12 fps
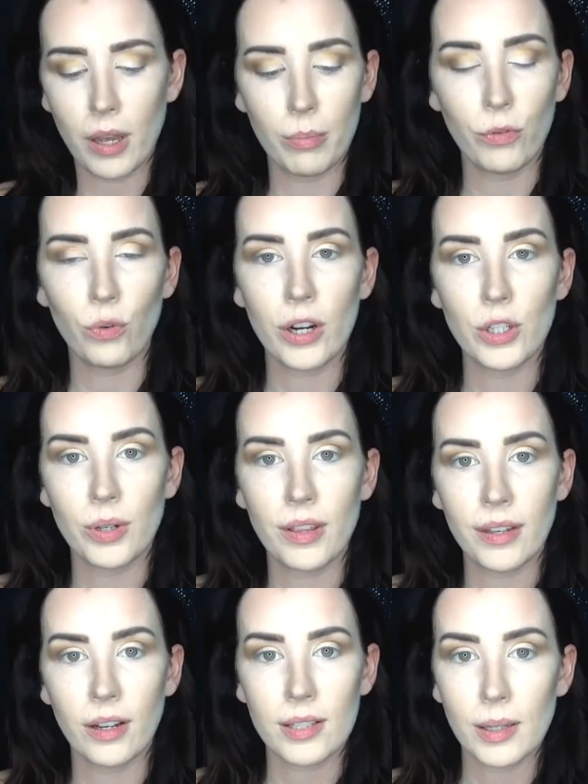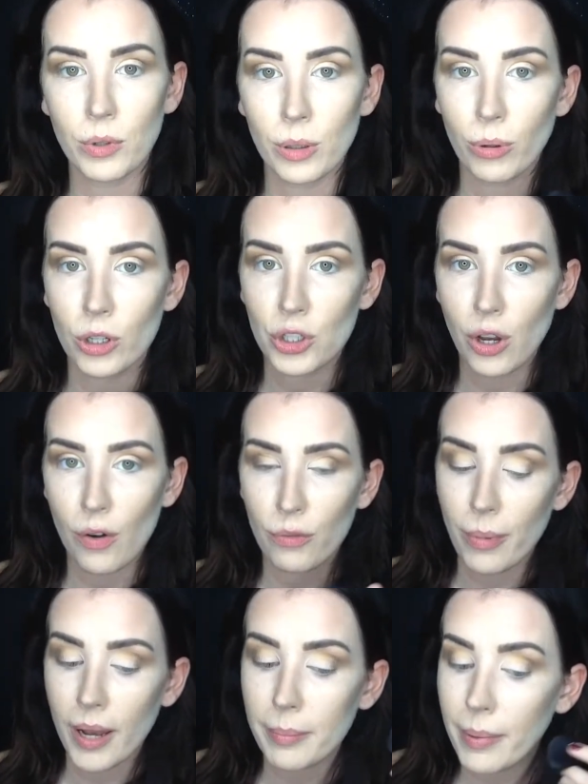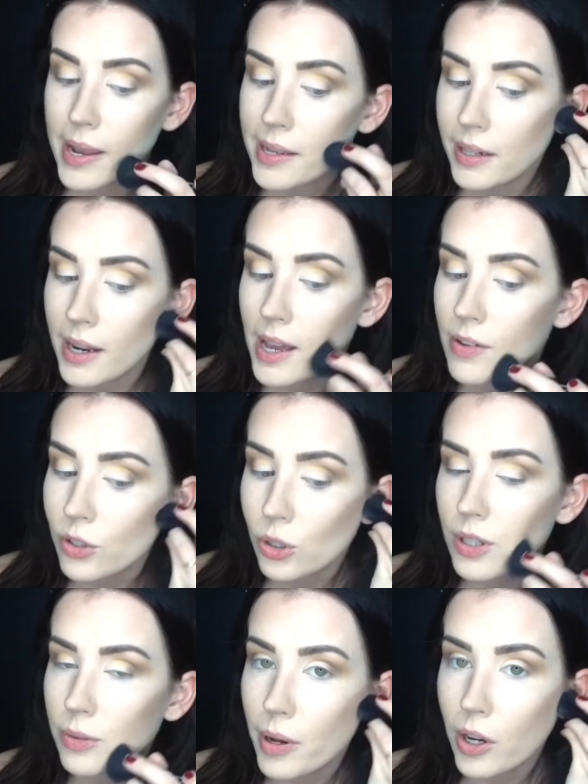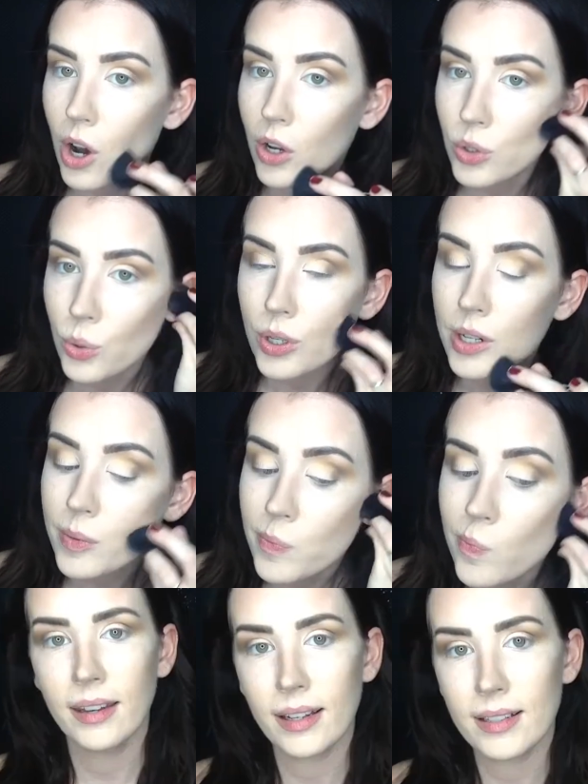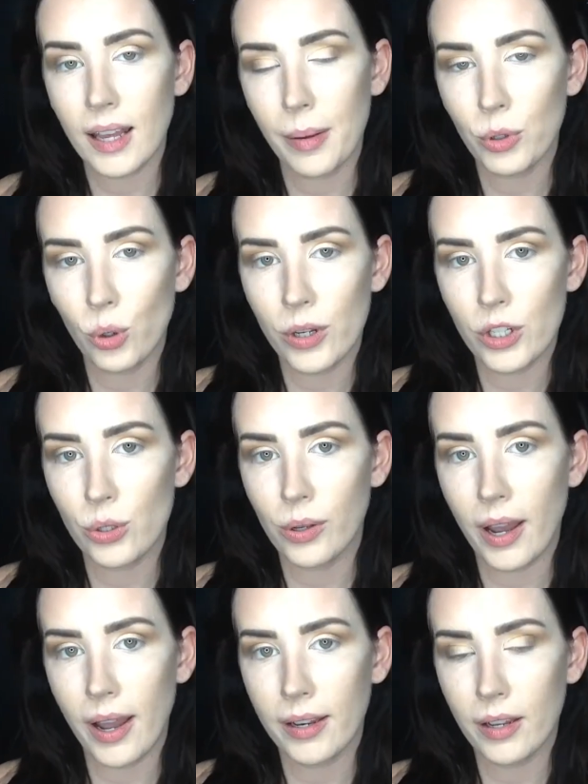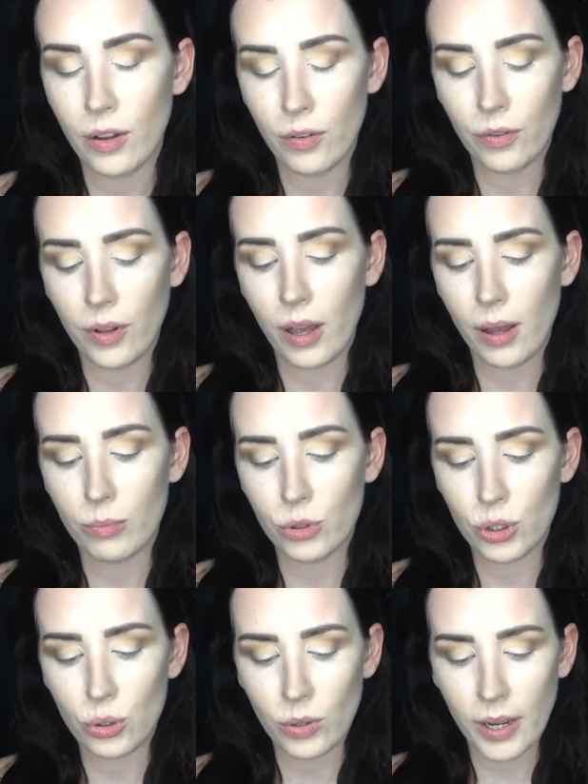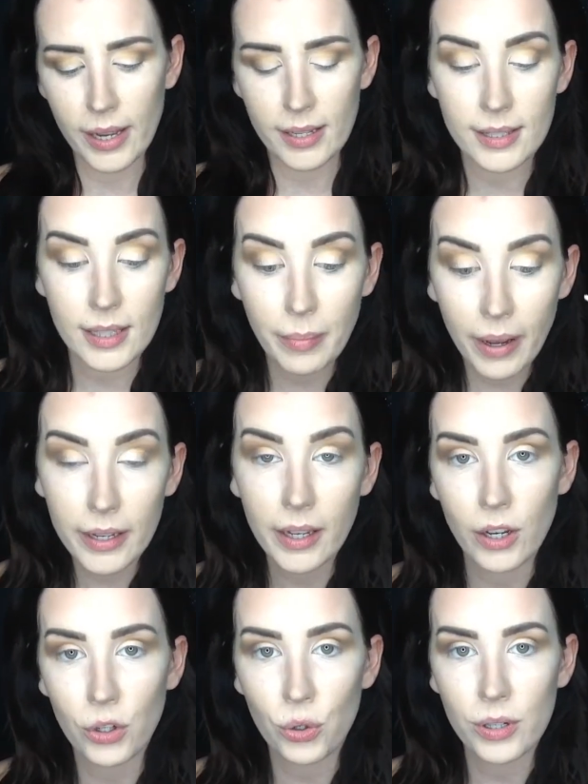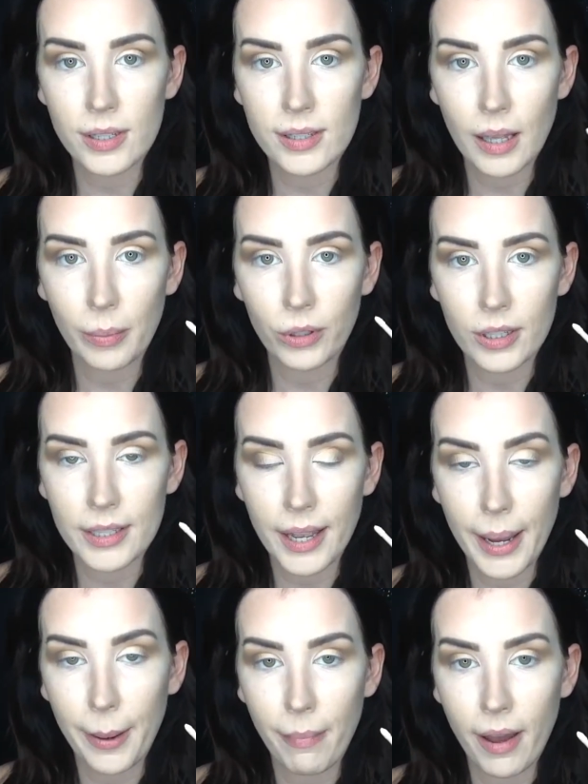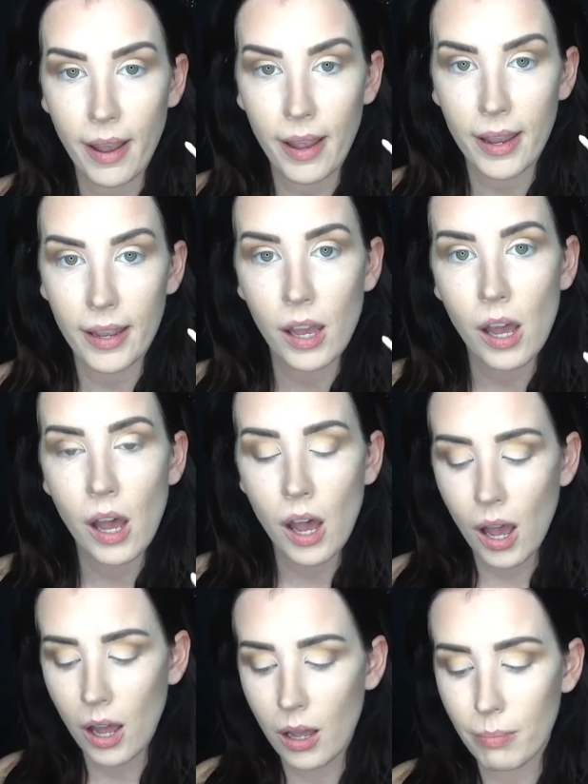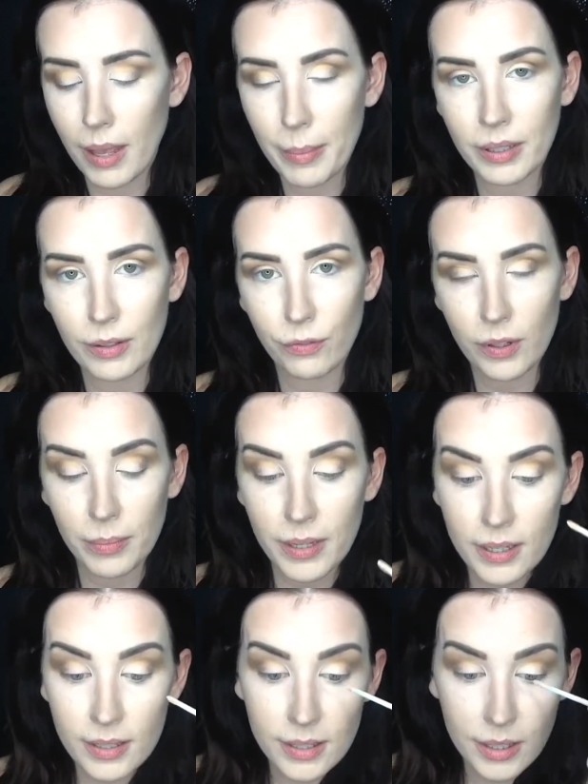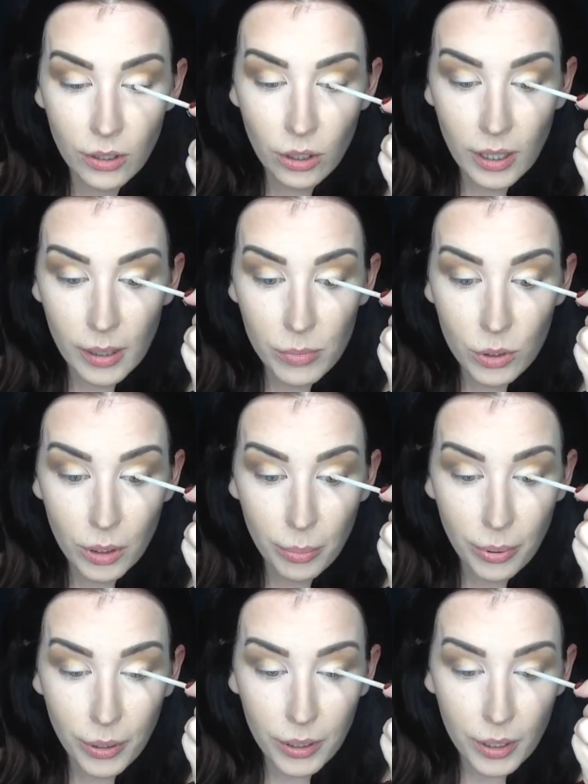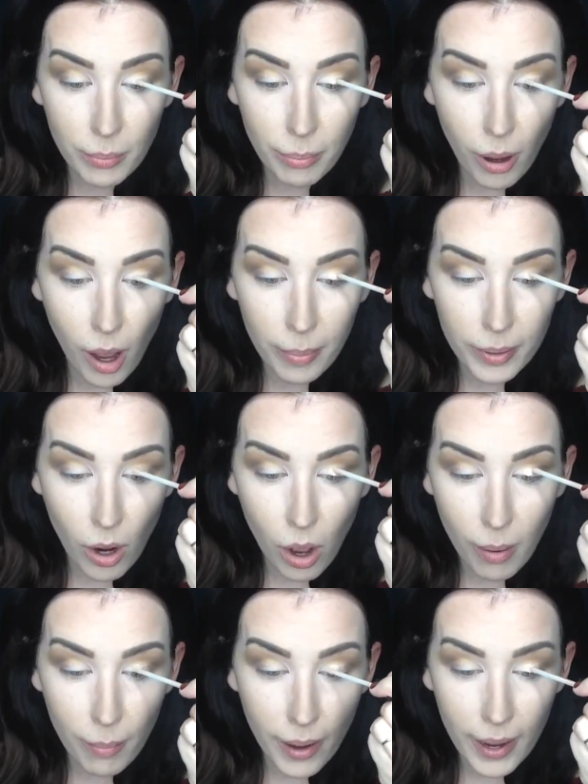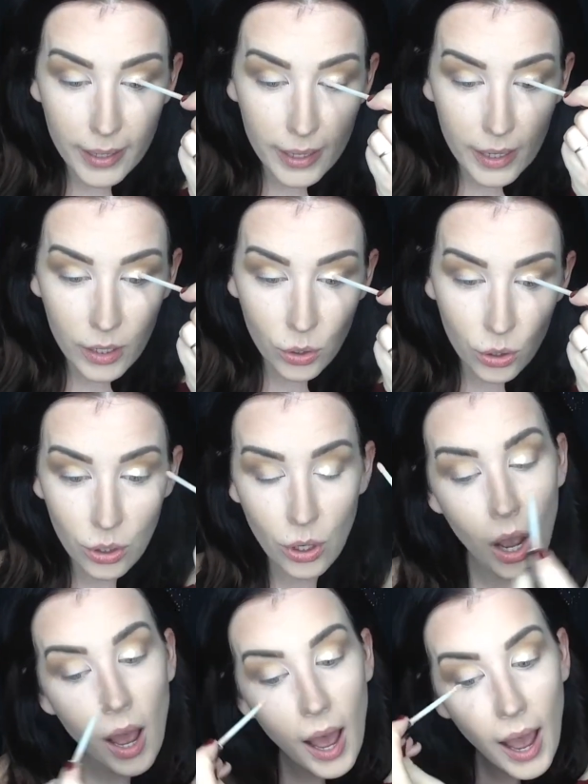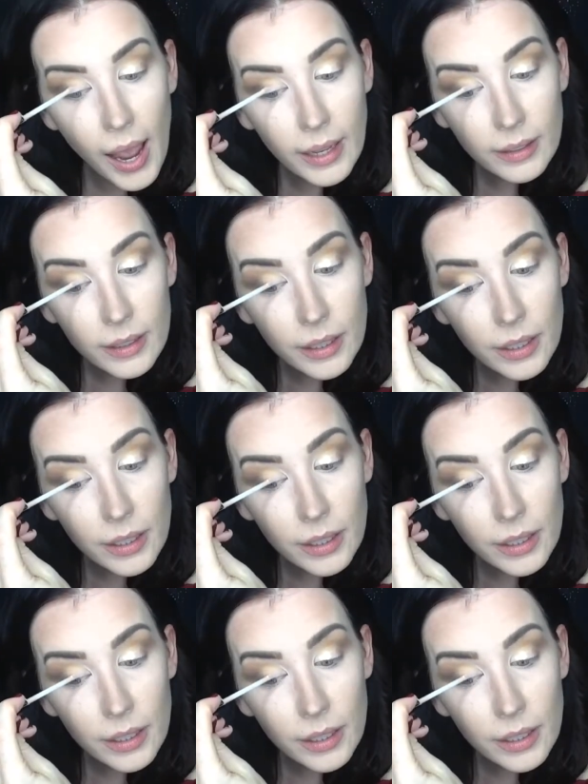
Before I do anything else, I'm going to brush off my bake that I have underneath my contour. Next, I'm going to kind of do a semi-cut crease. I'm going to take my Maybelline FitMe concealer, and I'm just going to pop it on my inner eyelid